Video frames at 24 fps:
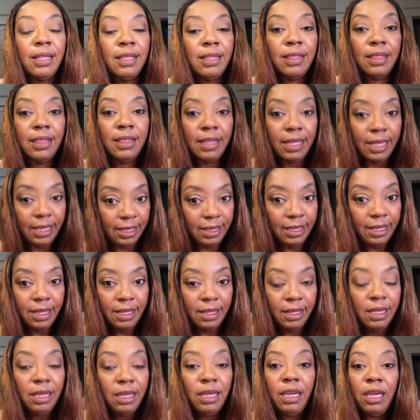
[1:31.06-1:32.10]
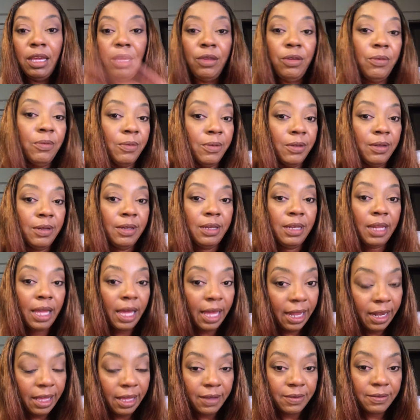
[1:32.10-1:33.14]
like that, and you will
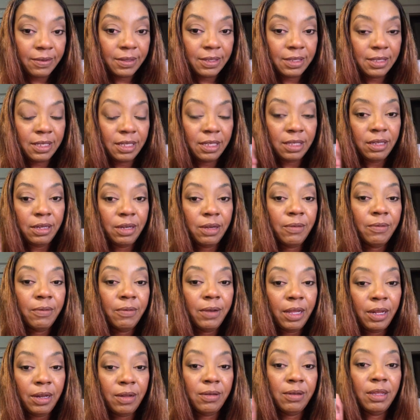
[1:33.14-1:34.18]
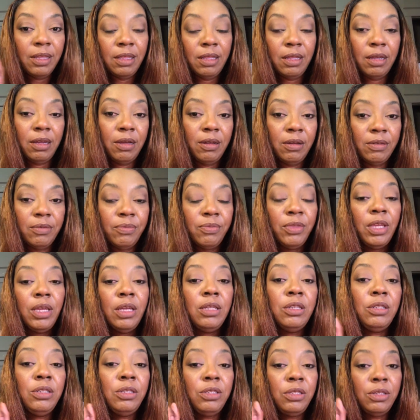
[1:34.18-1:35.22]
not have to sit there and wait on it long.
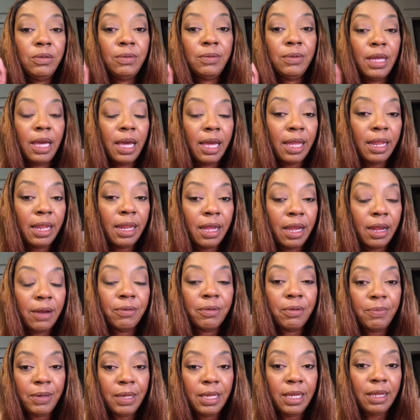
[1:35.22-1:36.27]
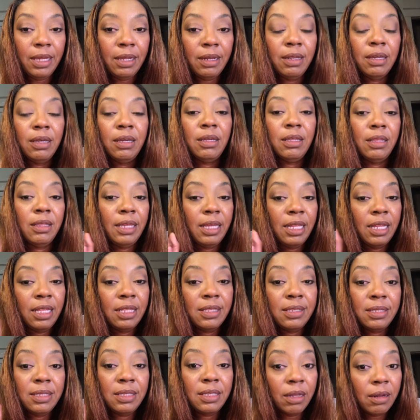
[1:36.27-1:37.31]
Do not, I repeat, let it
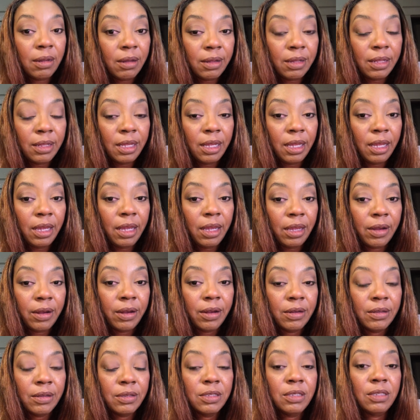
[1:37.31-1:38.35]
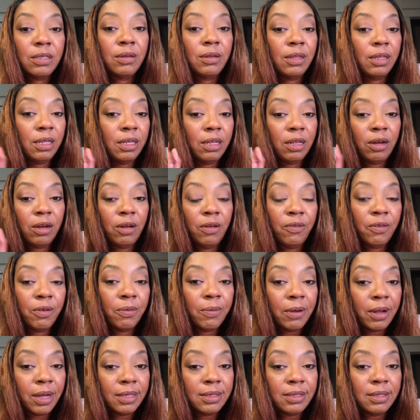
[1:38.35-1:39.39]
sit on the hair so that it over
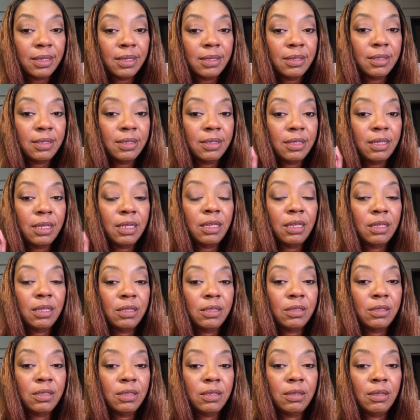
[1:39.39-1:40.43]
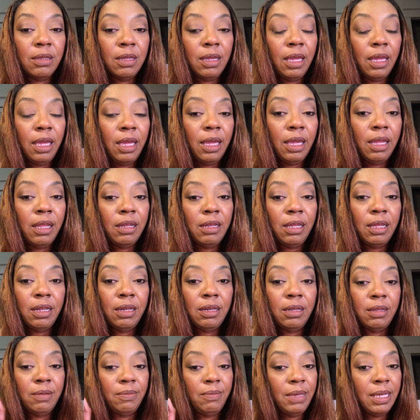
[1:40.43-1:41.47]
processes it and it
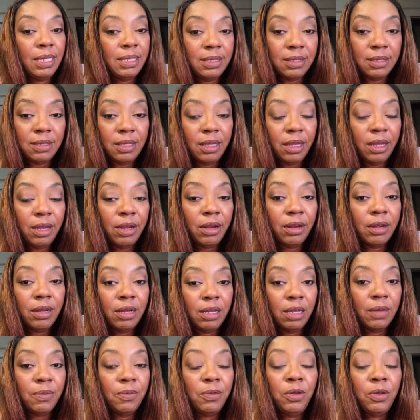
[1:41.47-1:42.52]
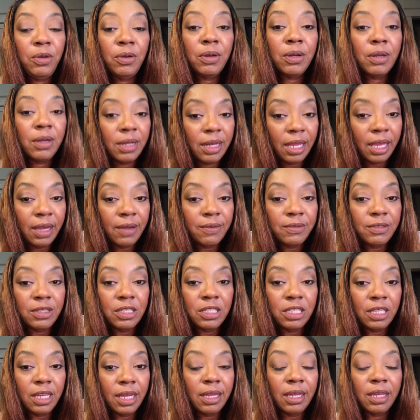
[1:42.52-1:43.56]
messes the hair up. You're going to have to
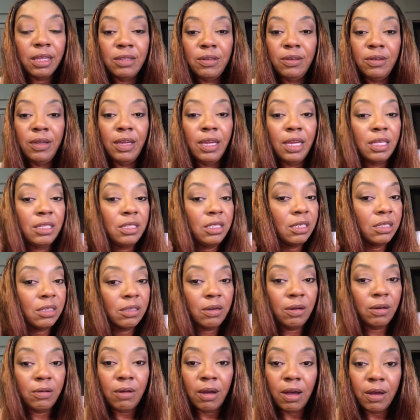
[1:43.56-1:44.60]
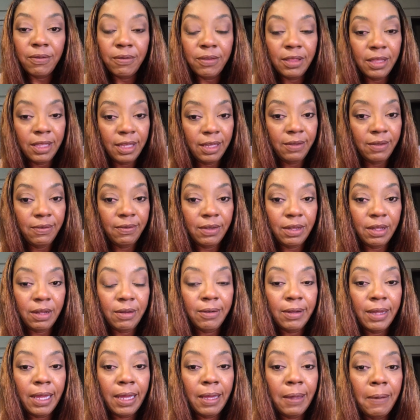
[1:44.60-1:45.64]
check it. You can't just go off and leave it,
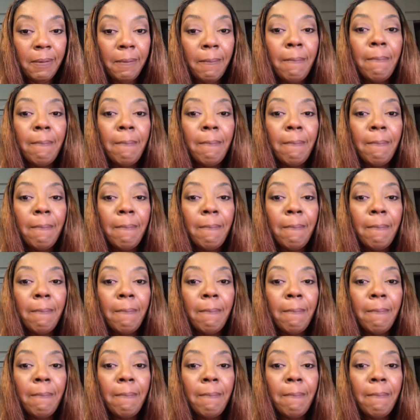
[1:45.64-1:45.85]
okay?